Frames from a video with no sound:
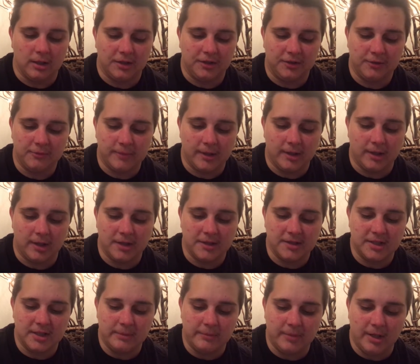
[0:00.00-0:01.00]
some of my
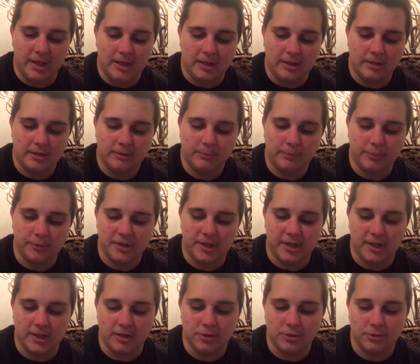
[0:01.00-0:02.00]
content may
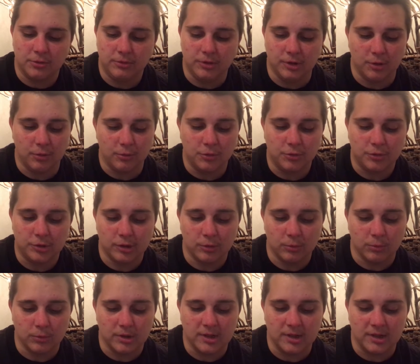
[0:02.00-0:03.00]
pertain, trigger
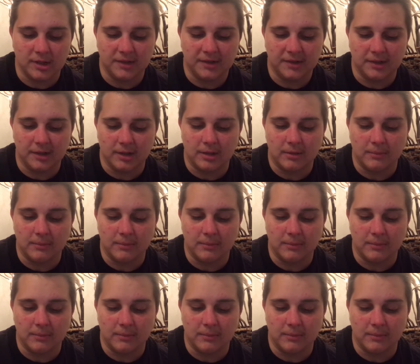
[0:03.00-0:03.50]
warnings.